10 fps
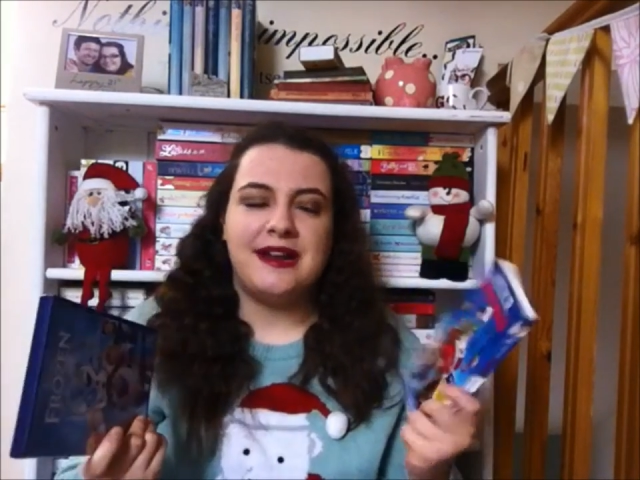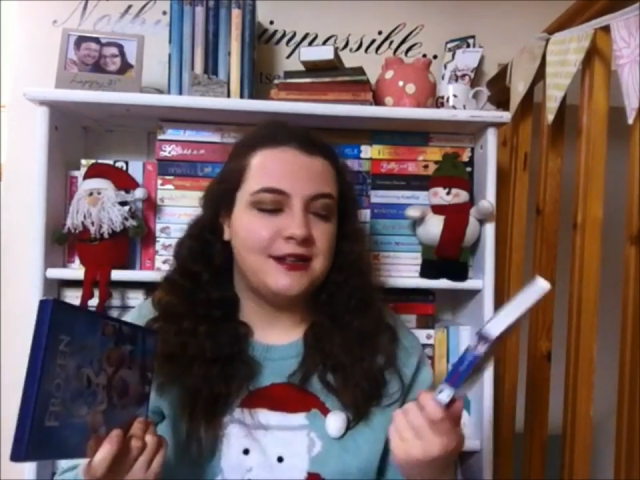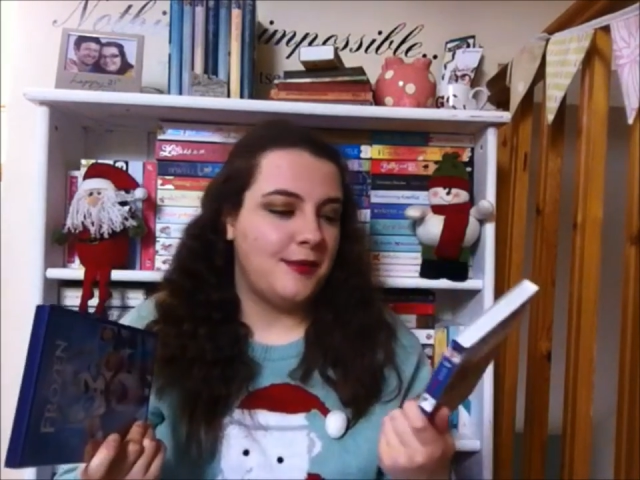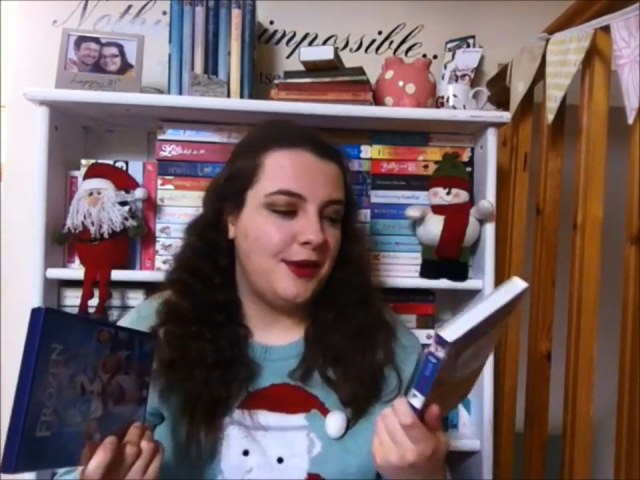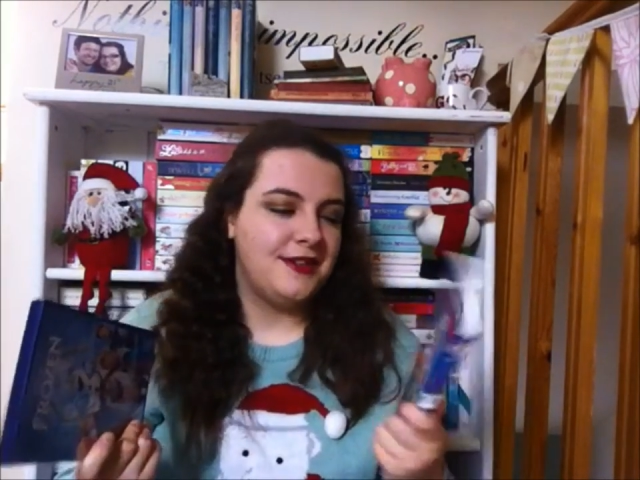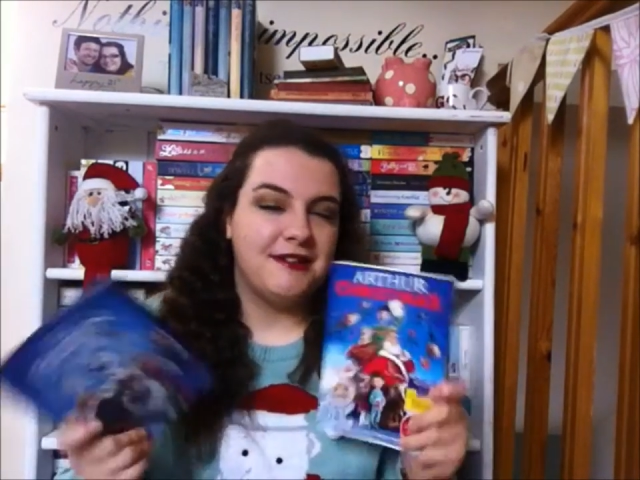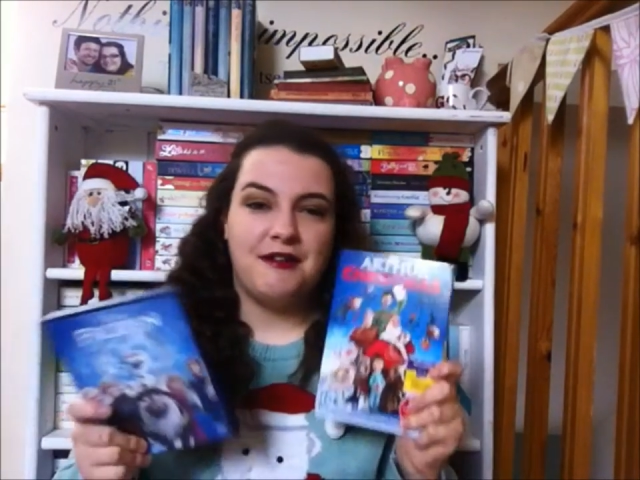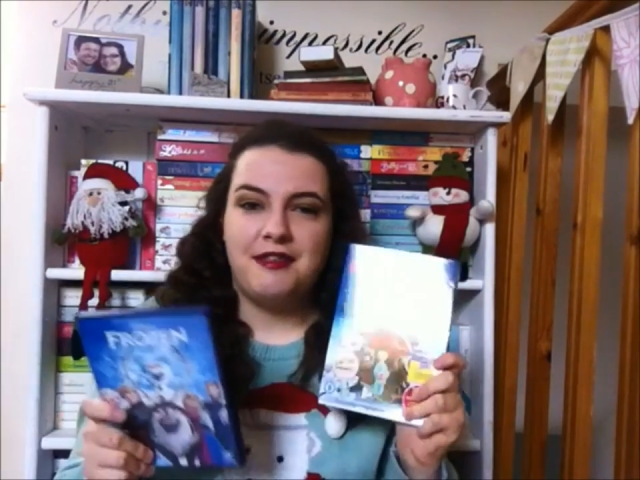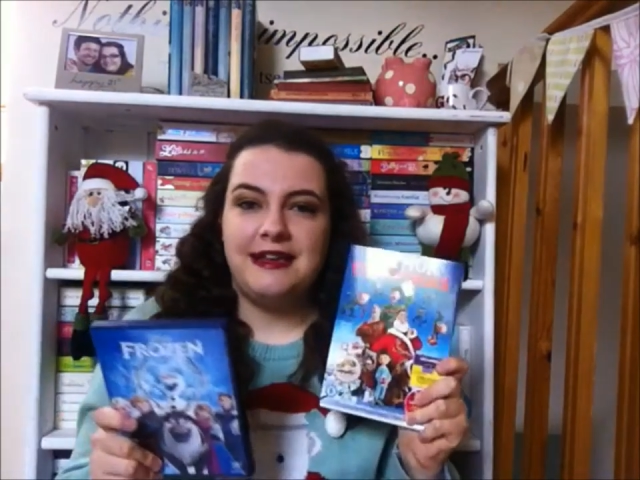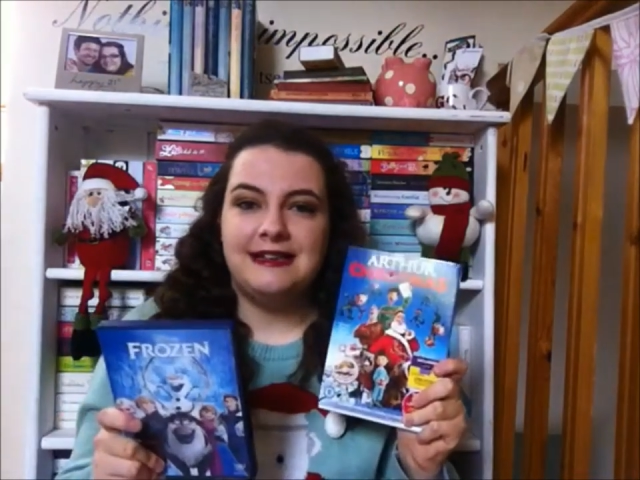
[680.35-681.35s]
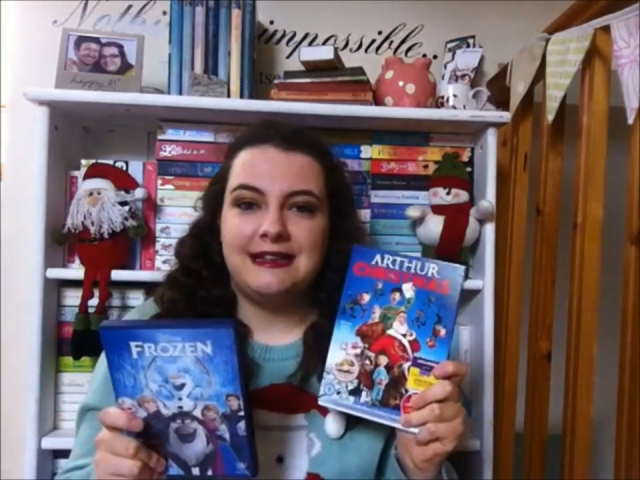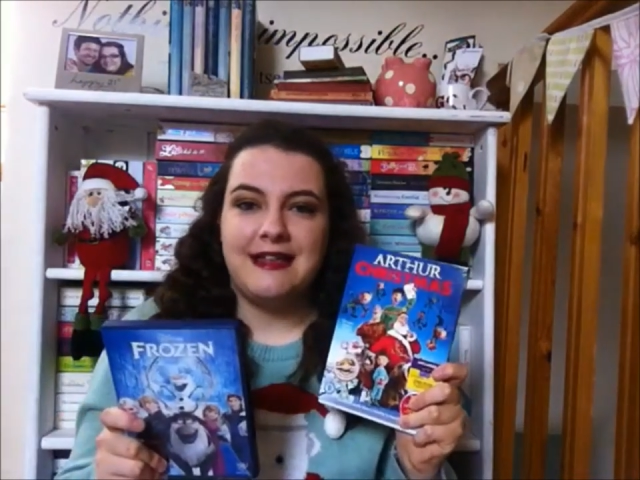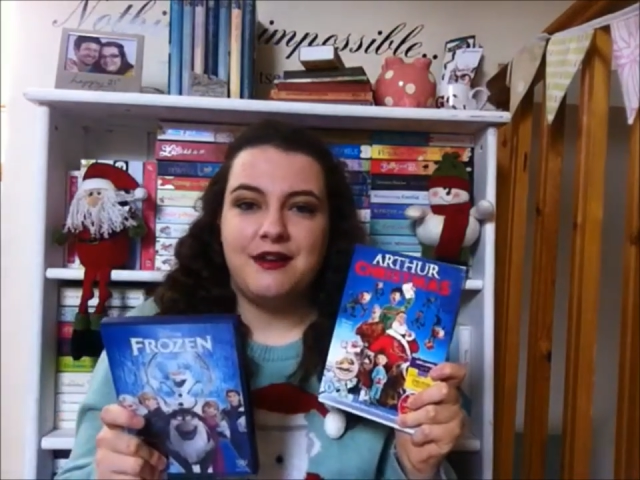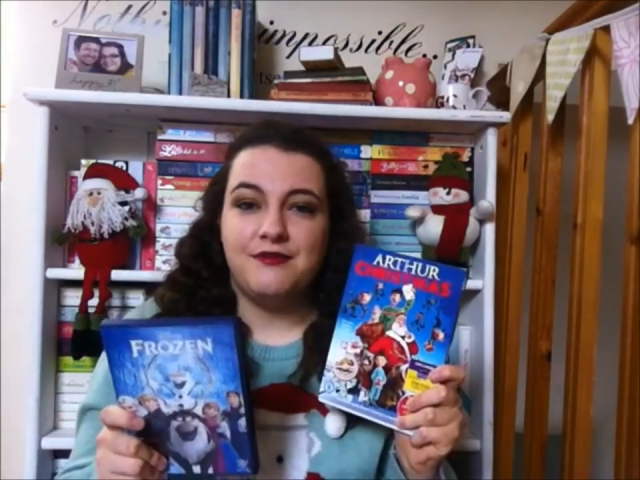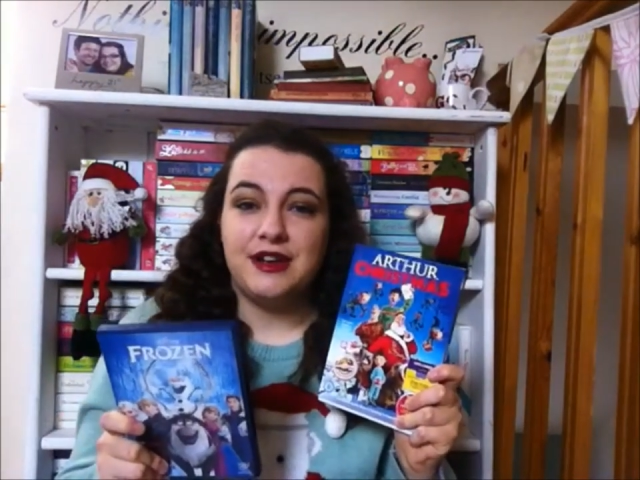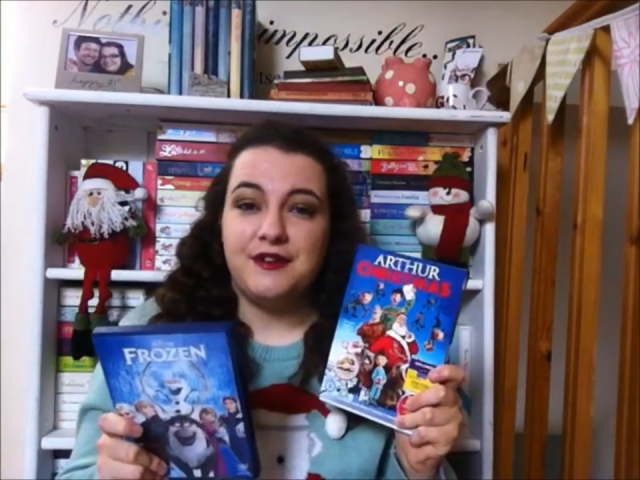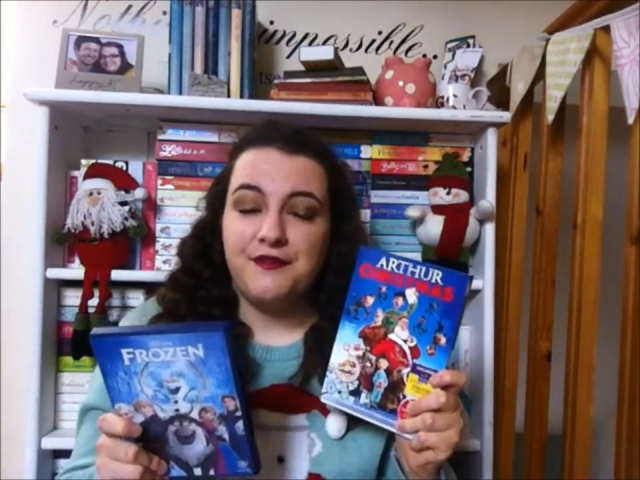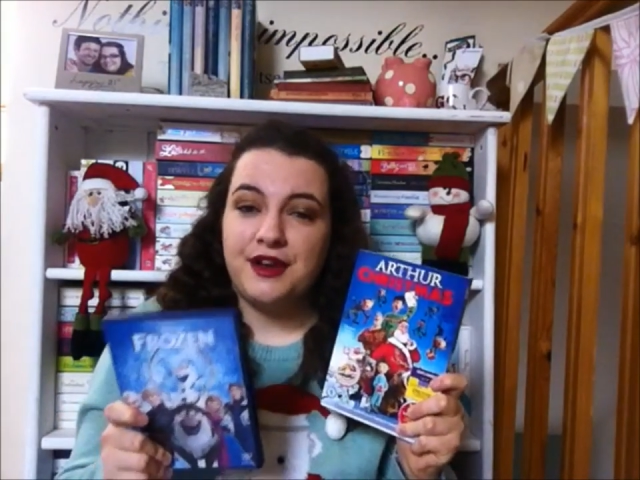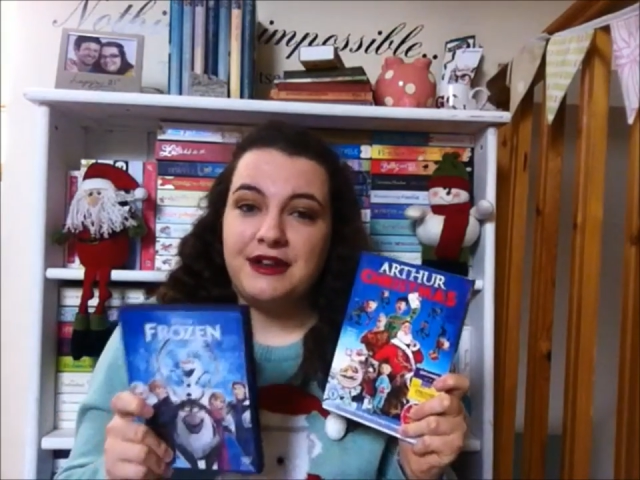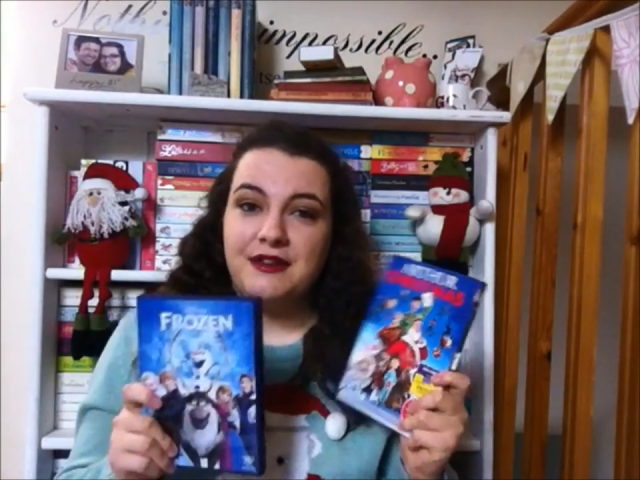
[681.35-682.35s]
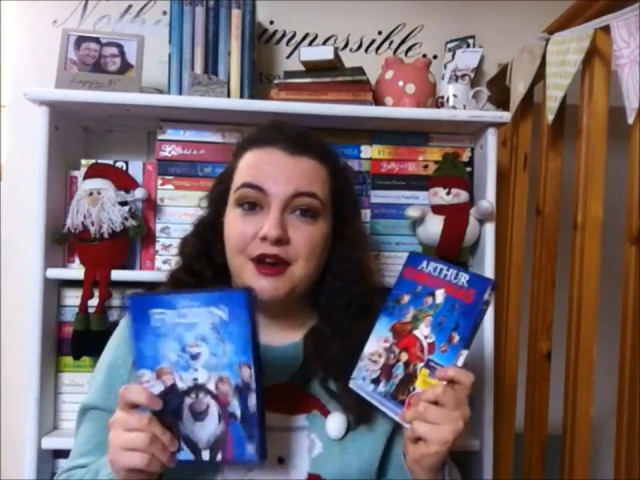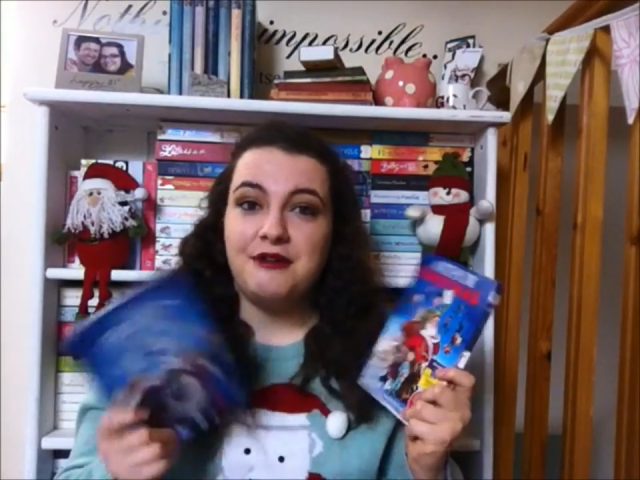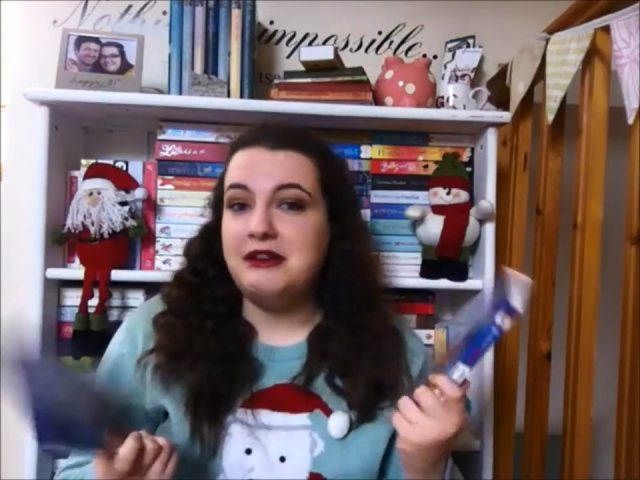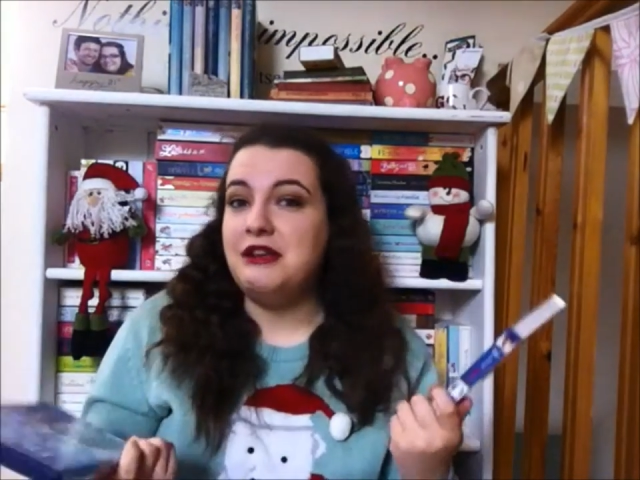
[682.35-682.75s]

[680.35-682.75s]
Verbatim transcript: an adult because there are things in there that are really funny that only